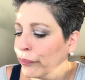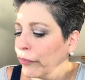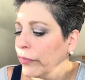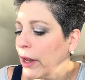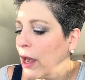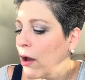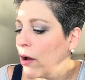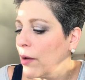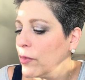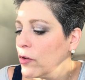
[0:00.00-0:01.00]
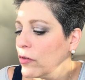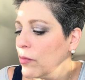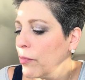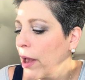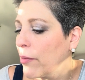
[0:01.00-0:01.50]
Now I'm
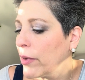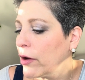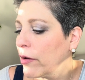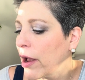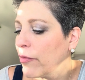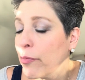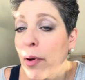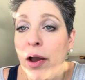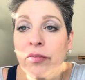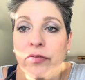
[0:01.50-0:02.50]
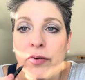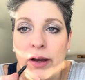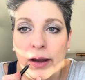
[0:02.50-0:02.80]
using Pat McGrath Buff.